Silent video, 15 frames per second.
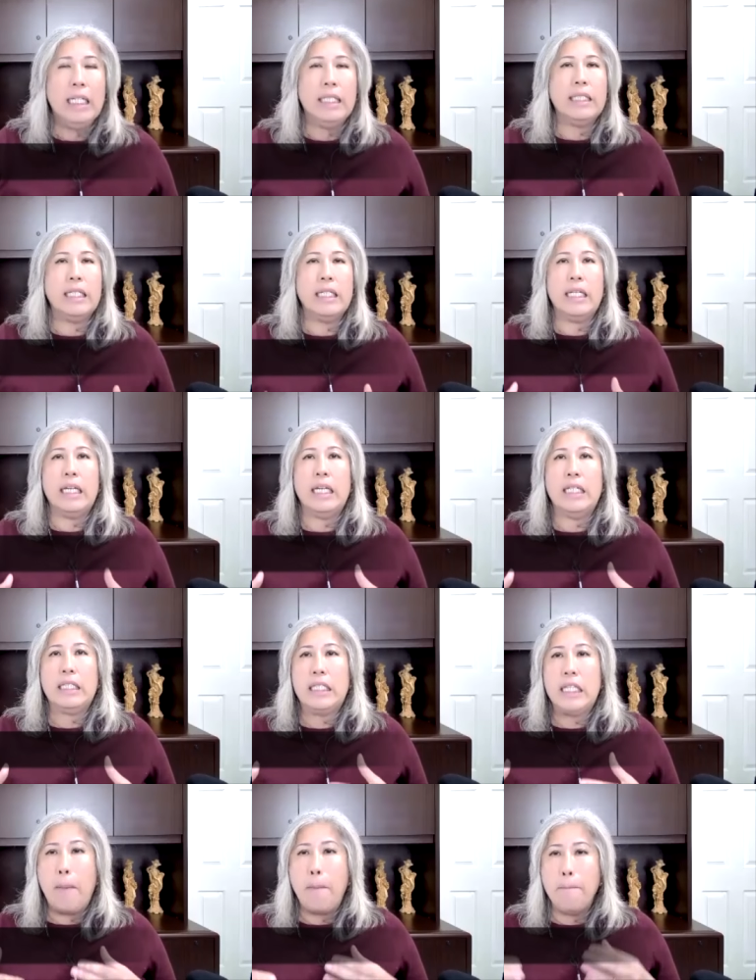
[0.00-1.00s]
the
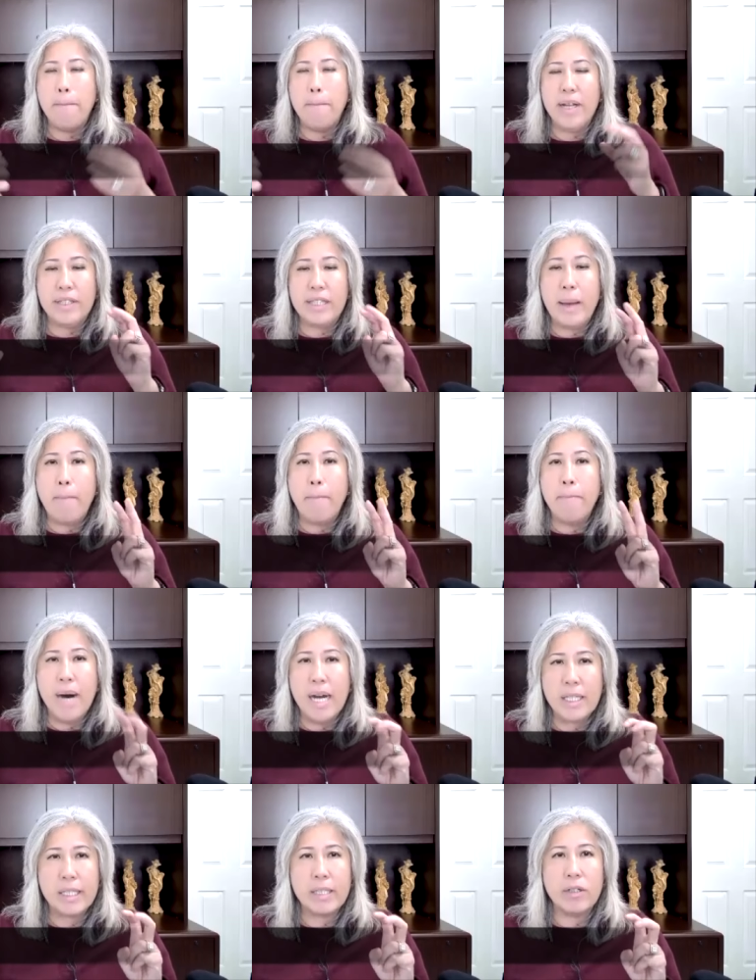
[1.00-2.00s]
the uh, the
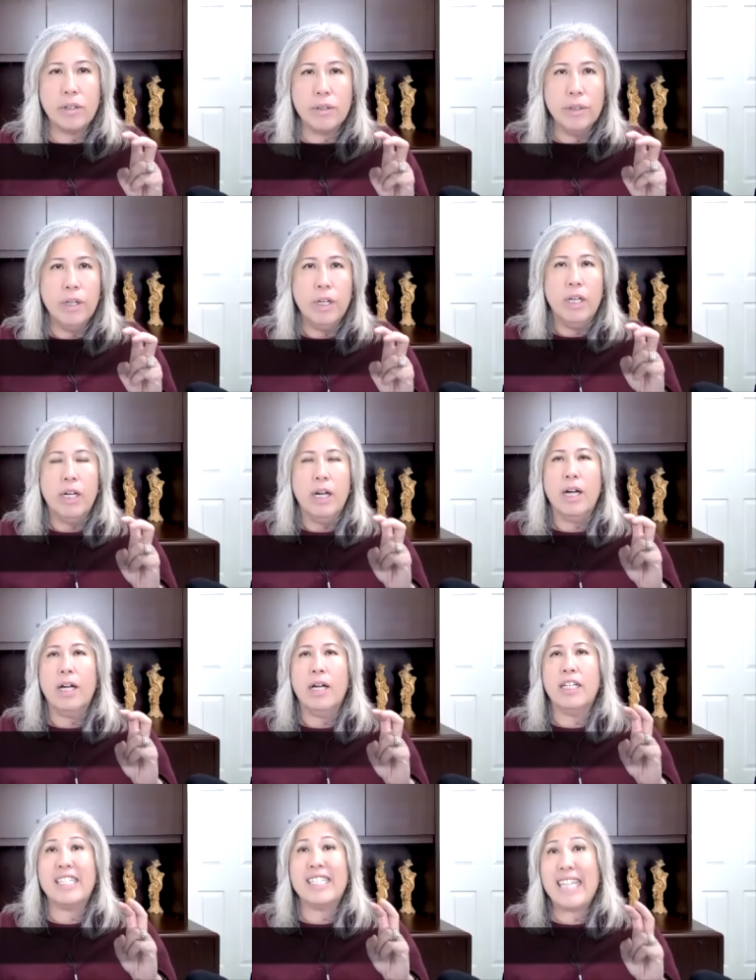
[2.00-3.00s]
muscle
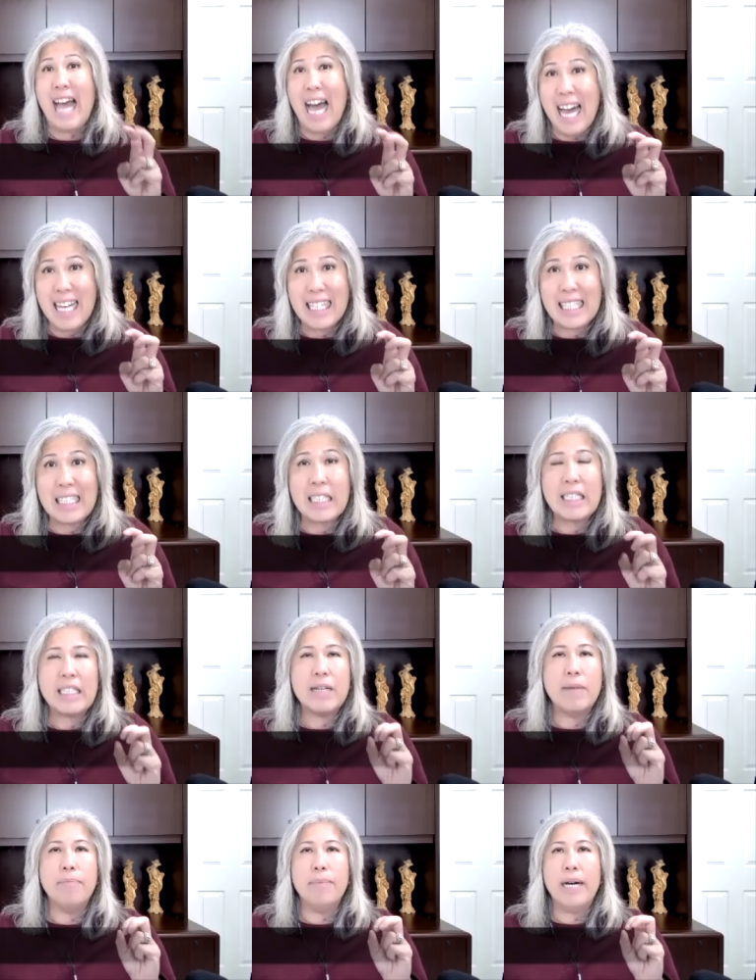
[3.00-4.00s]
uh, size
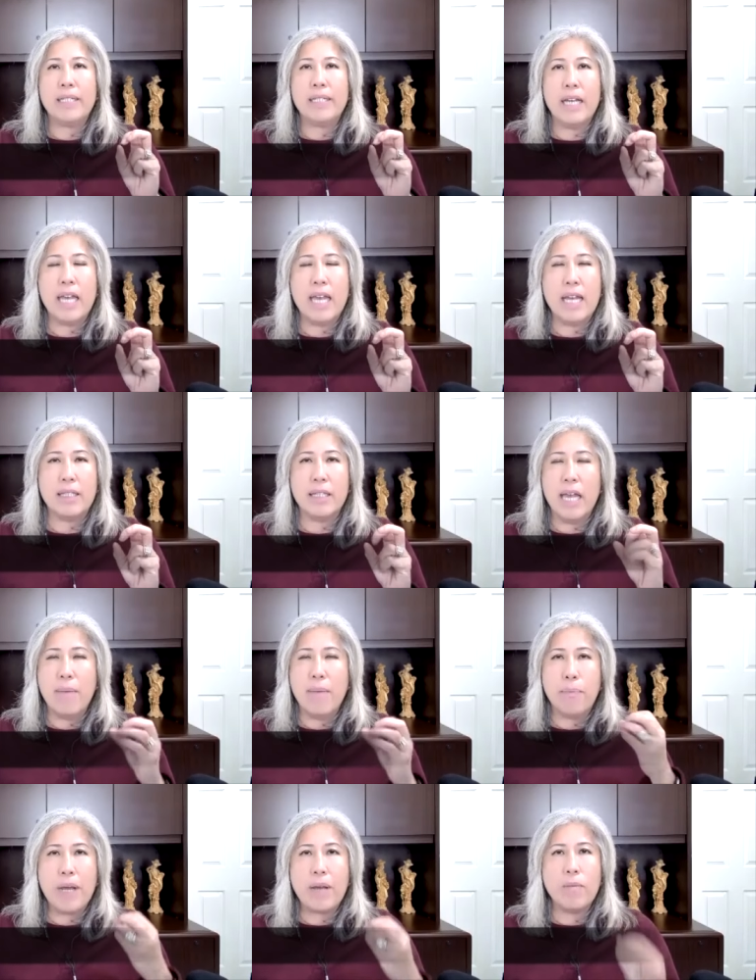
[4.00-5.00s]
the mu- and
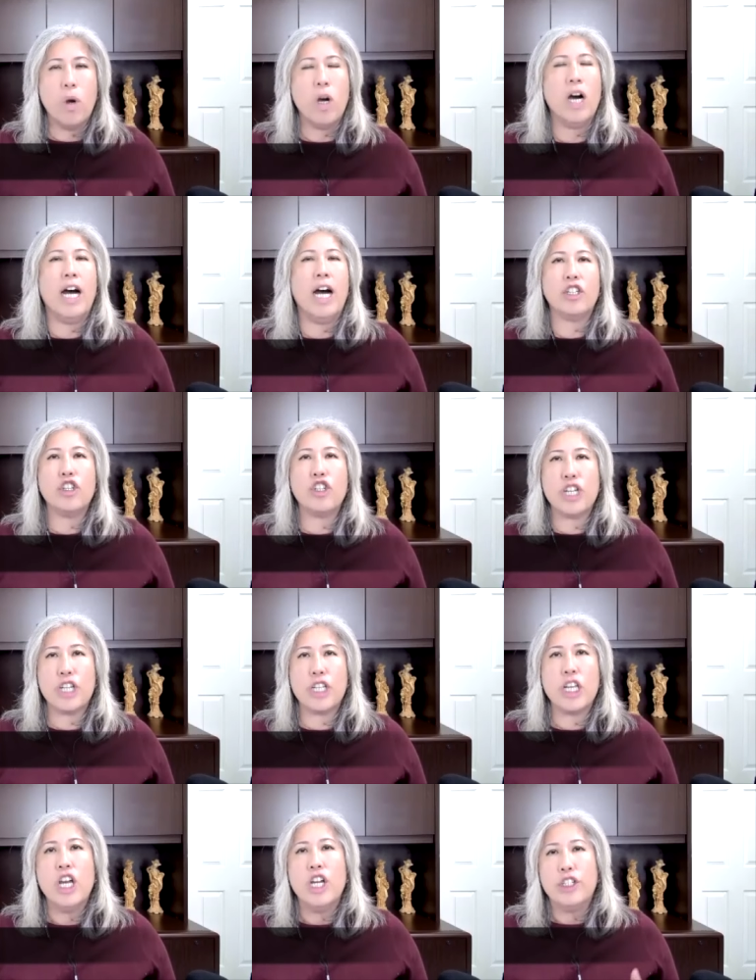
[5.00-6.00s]
and bring more
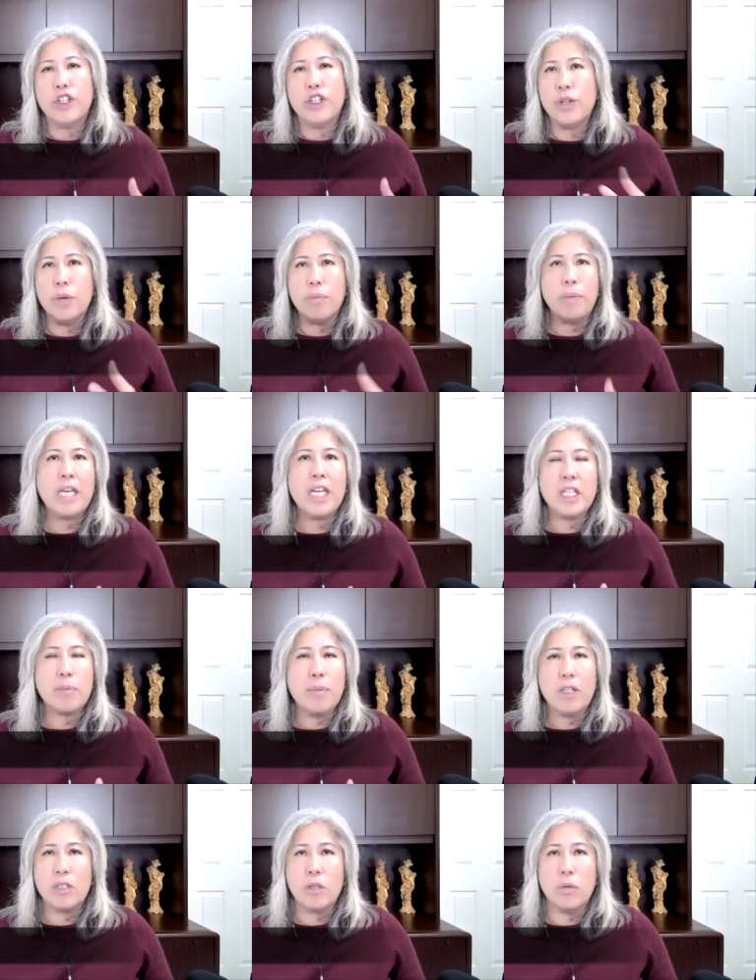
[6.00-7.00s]
oxygen to your penis
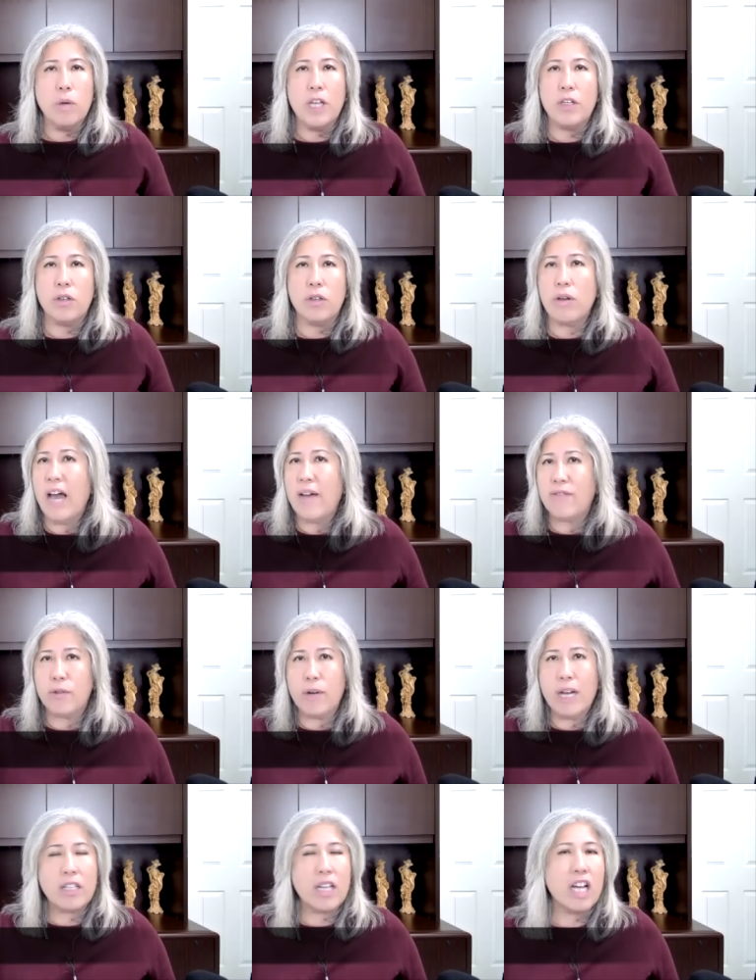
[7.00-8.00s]
muscle whether you have
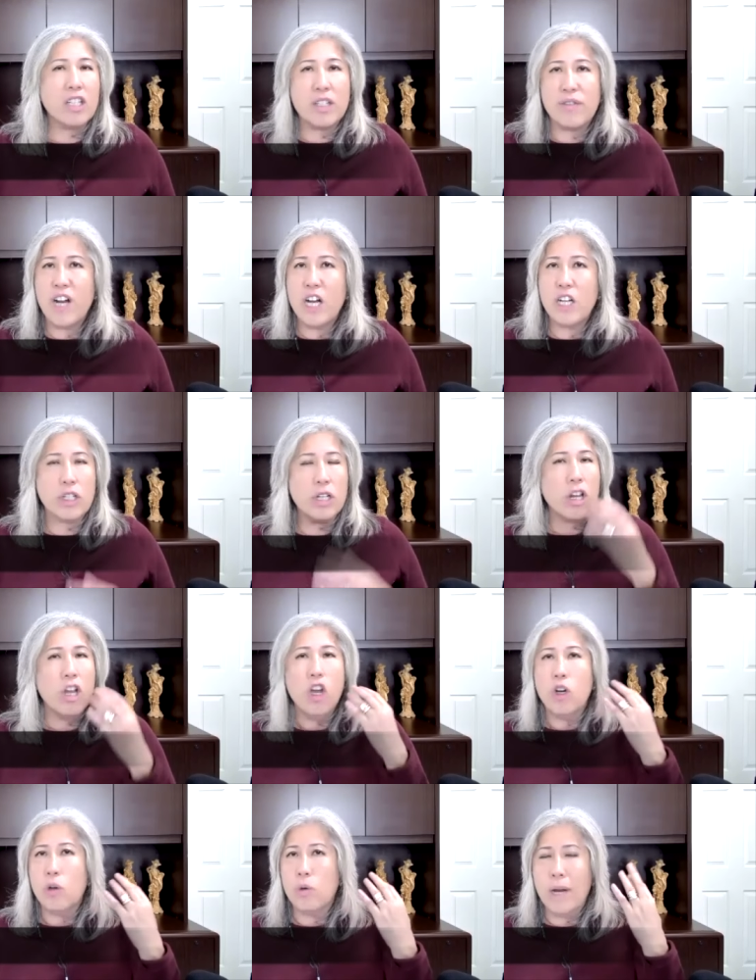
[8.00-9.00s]
erectile dysfunction
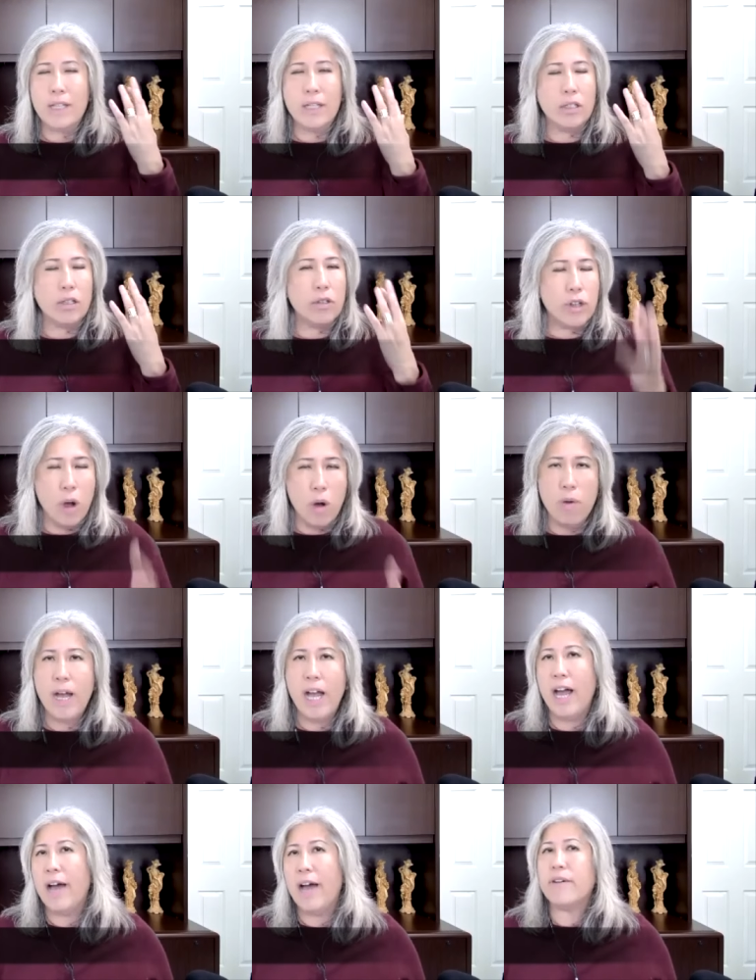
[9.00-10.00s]
or whether you don't
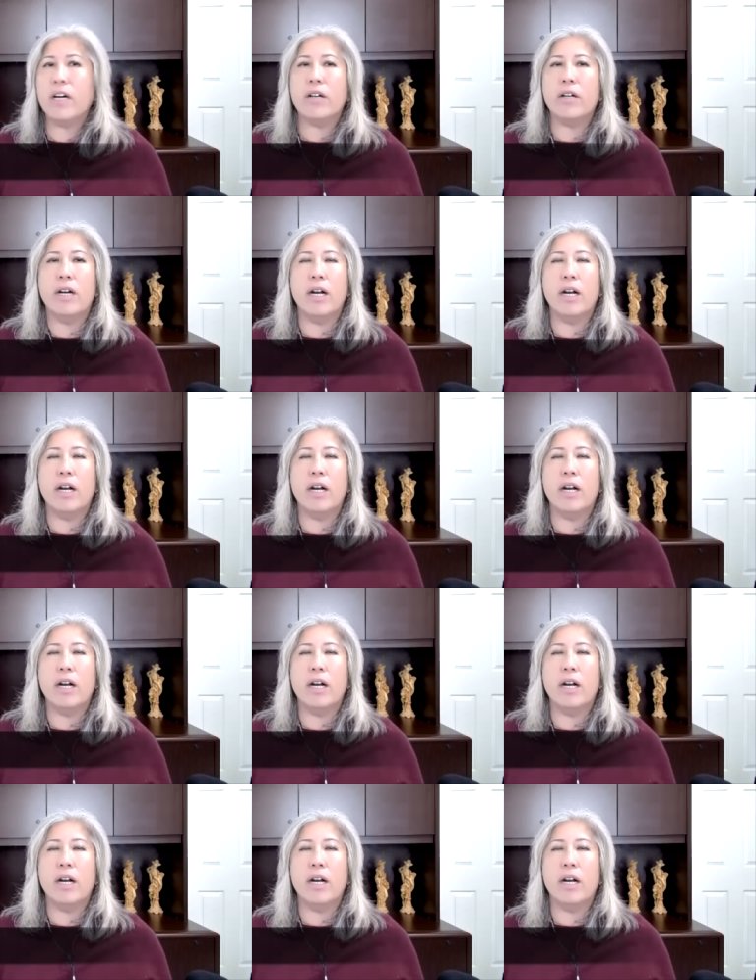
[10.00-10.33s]
have a uh,